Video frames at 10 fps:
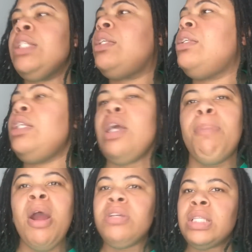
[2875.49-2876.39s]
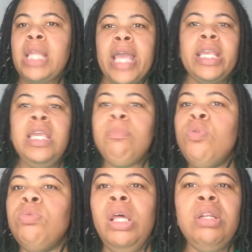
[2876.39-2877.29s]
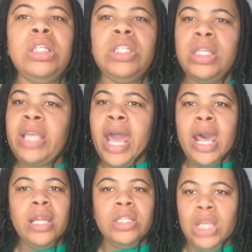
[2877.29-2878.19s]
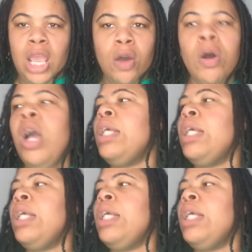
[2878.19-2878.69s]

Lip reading: to see a person like him who literally just got out of jail